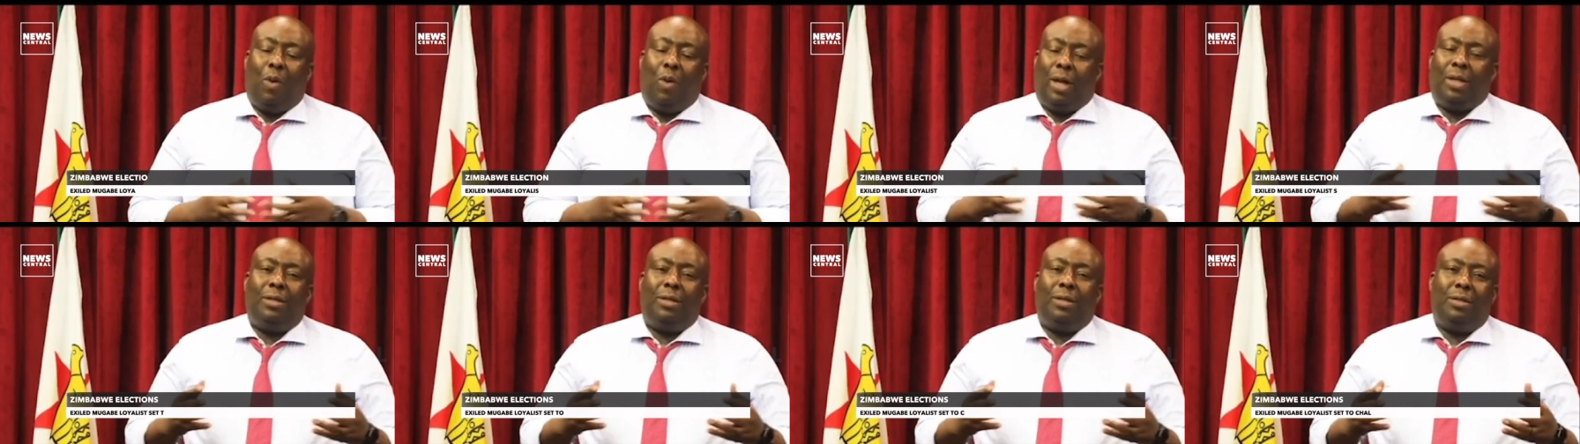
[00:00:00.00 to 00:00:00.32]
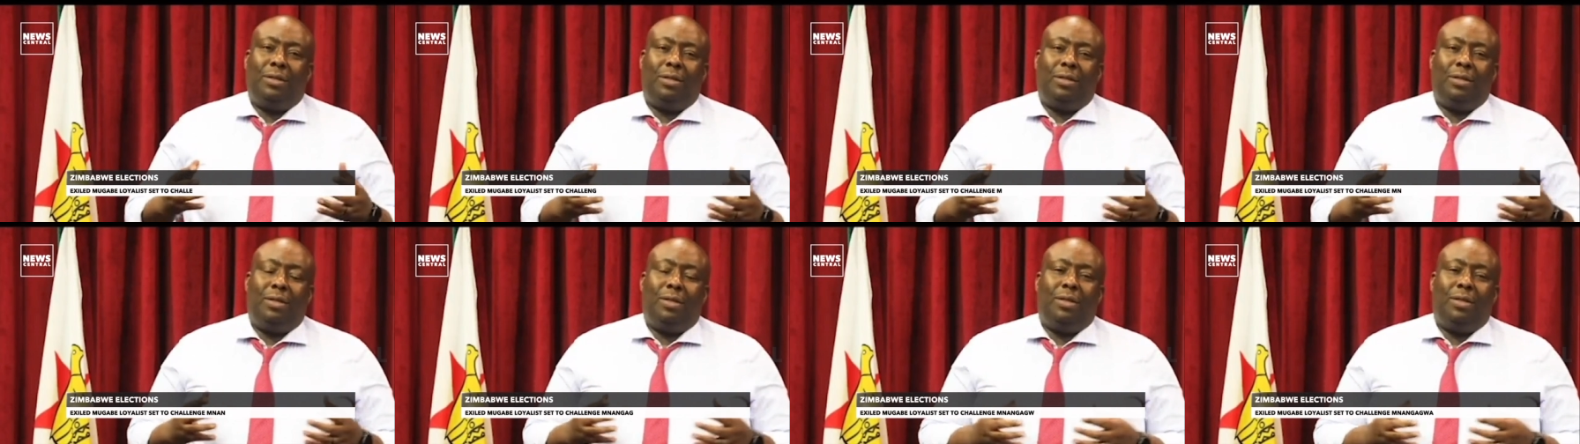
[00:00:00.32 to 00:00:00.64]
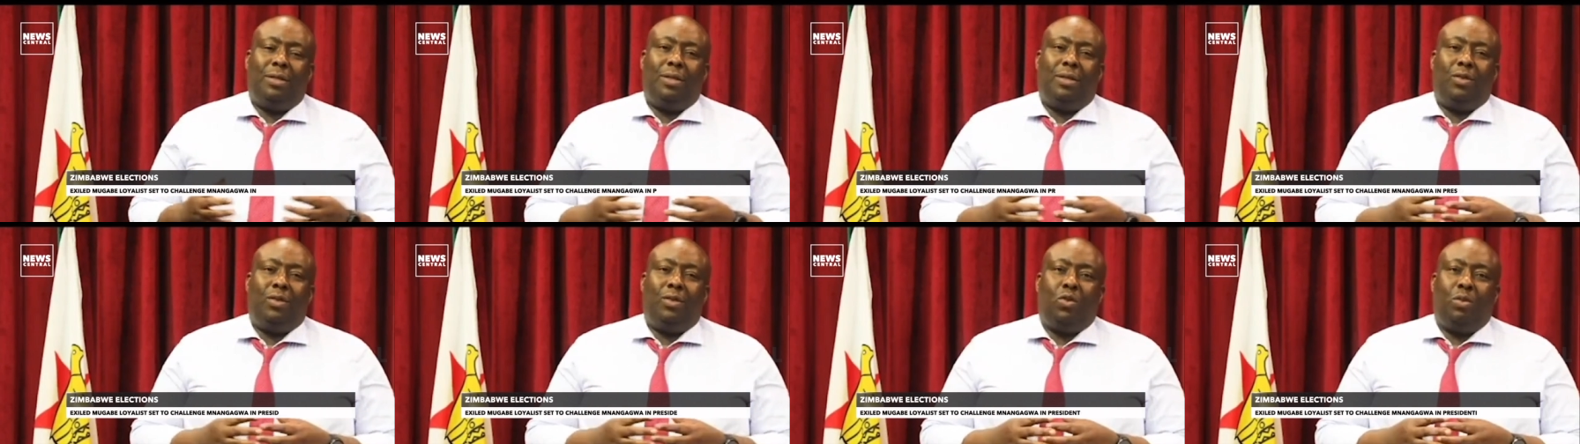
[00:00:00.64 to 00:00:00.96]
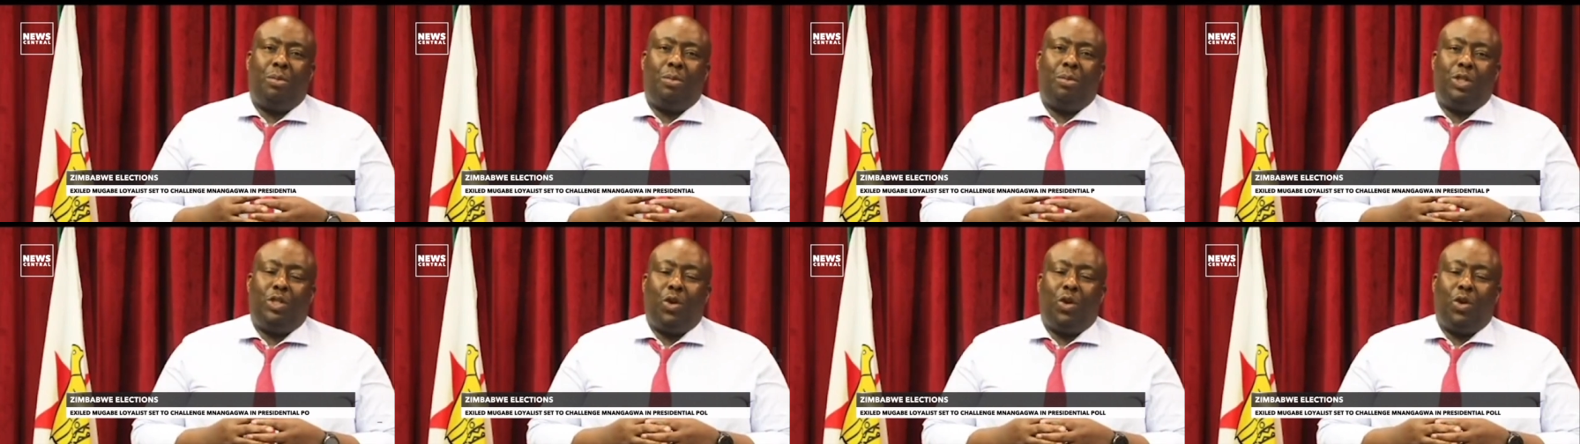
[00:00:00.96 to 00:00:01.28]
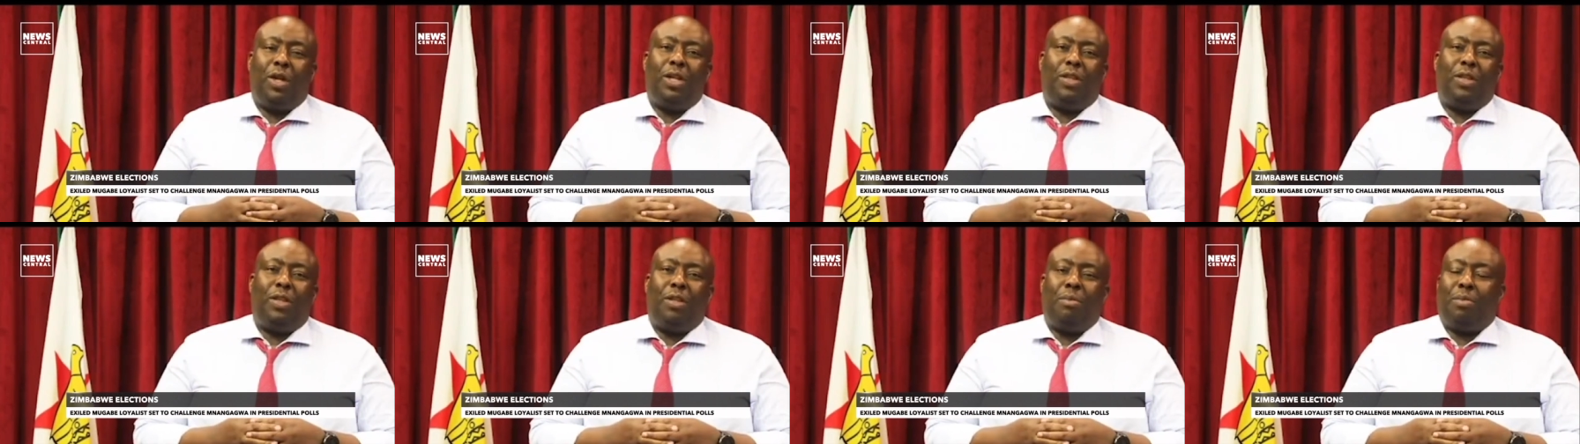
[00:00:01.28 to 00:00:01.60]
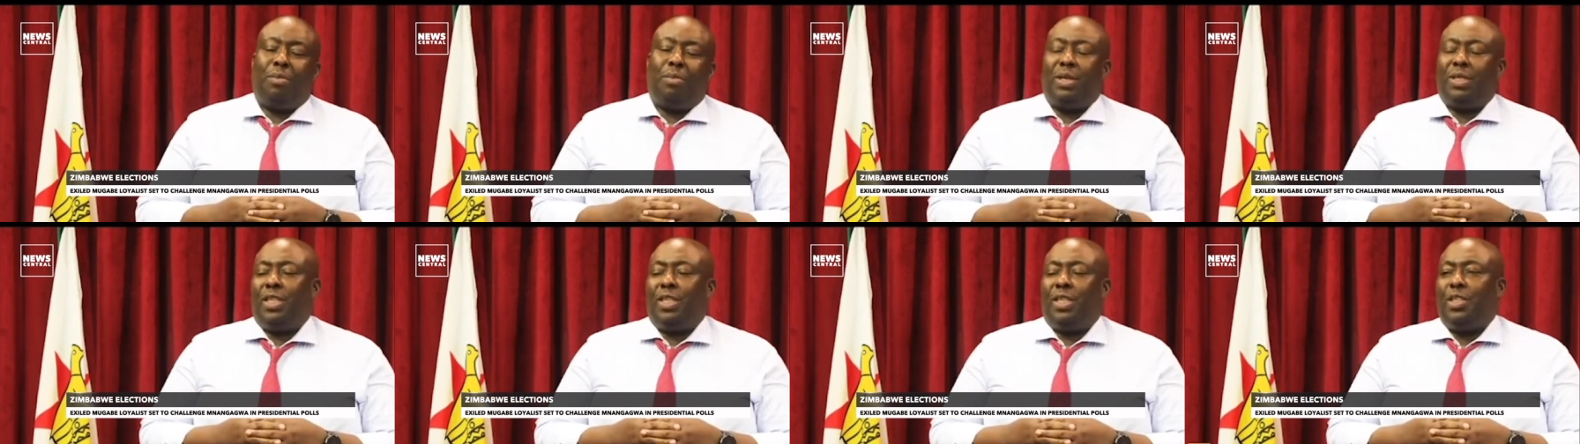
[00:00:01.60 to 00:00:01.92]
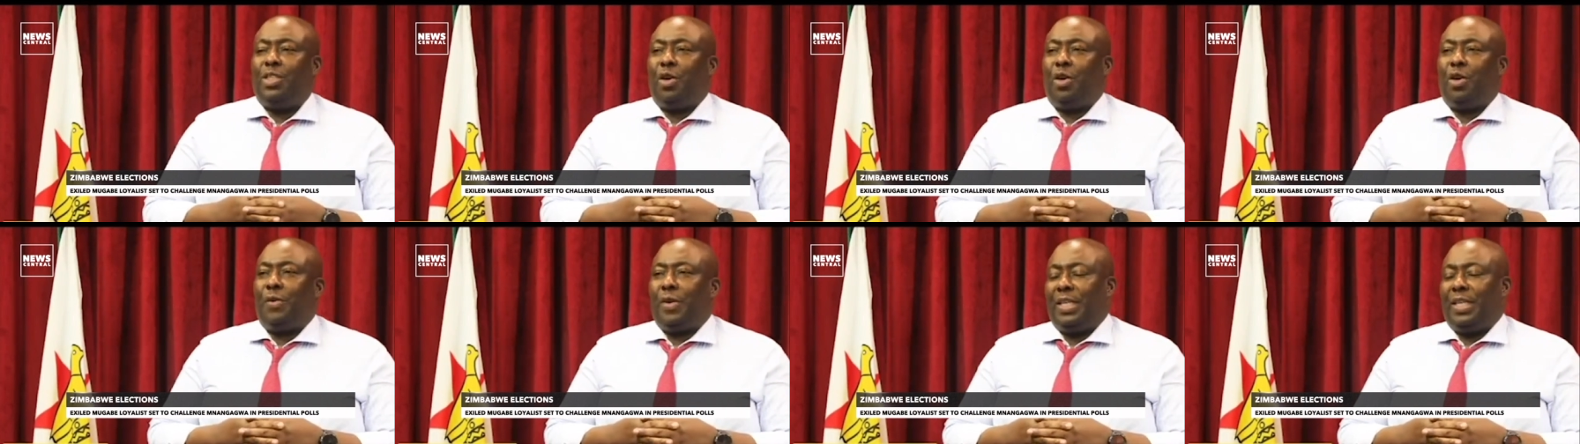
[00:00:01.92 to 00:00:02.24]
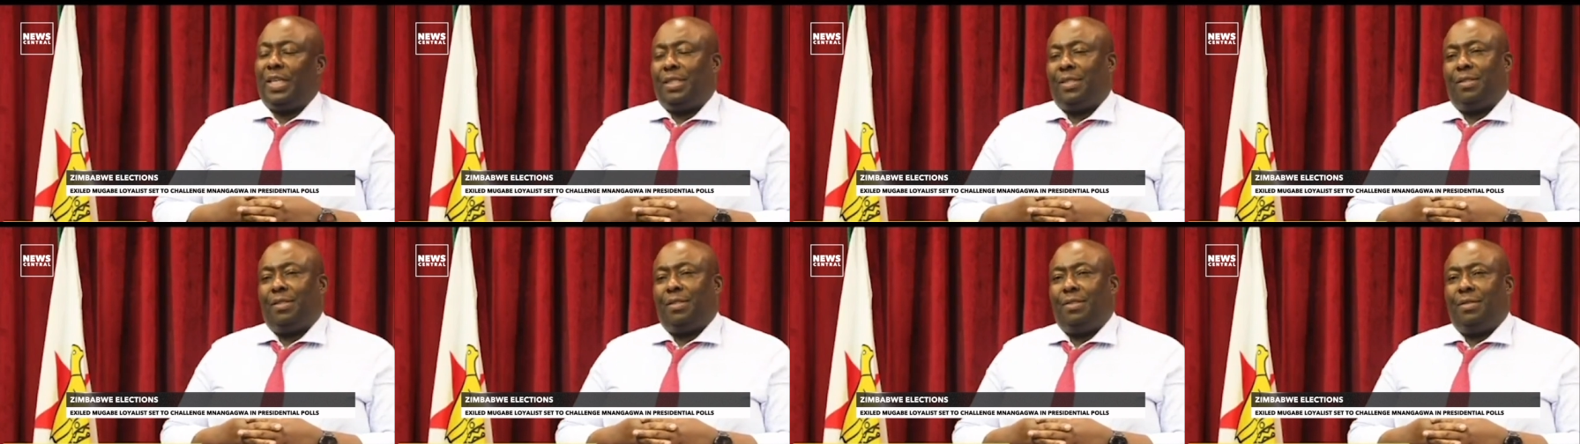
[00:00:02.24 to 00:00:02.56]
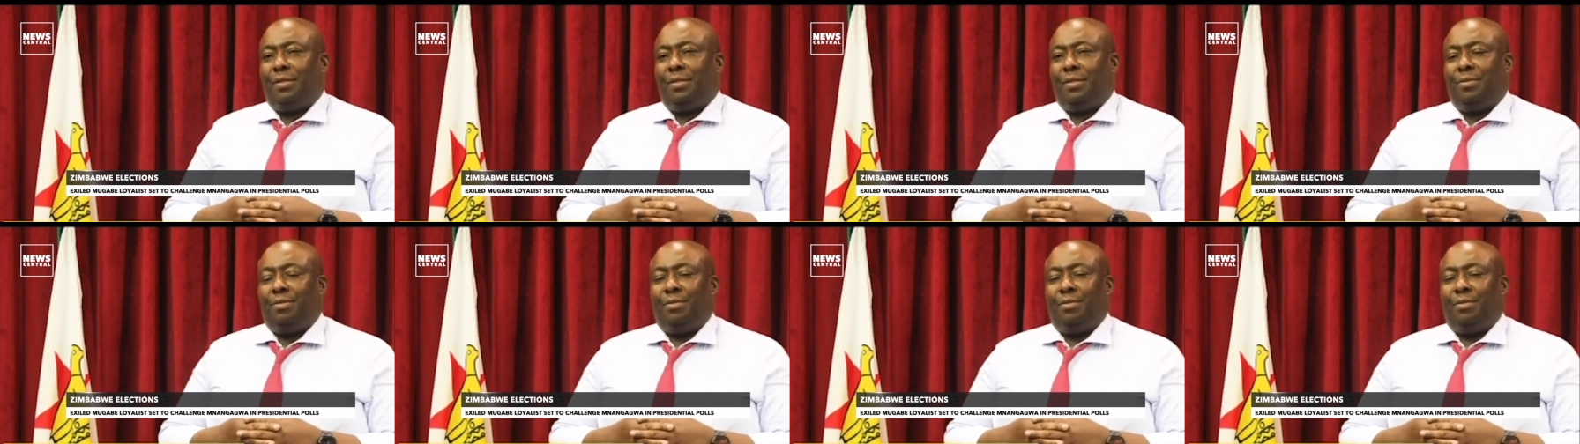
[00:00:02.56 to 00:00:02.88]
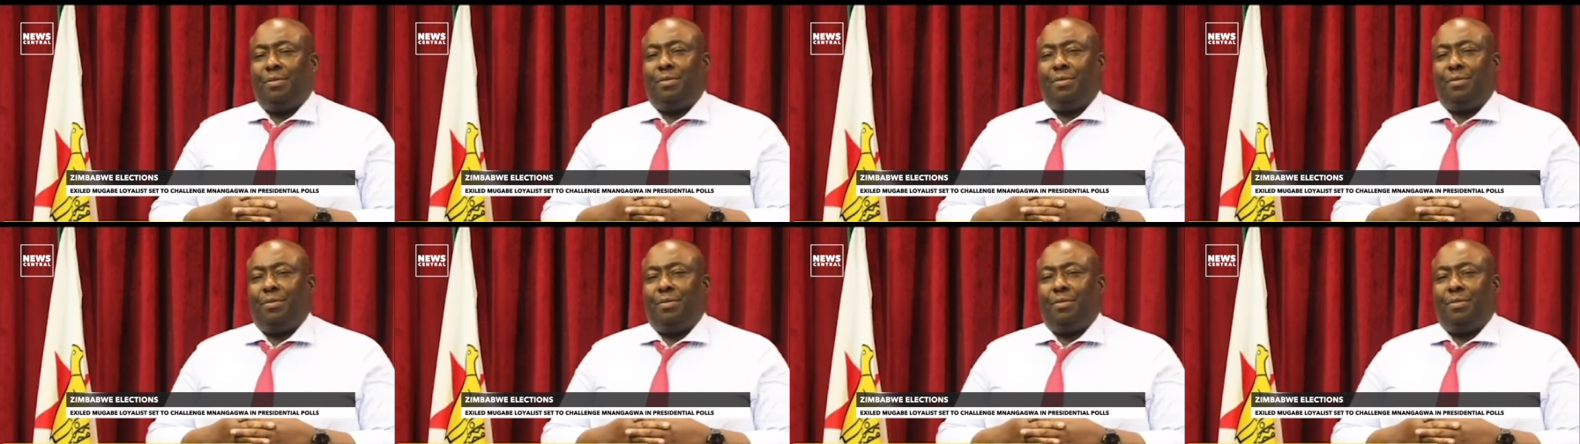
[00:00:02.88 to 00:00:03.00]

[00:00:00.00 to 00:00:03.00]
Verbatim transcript: has announced his candidature for the presidential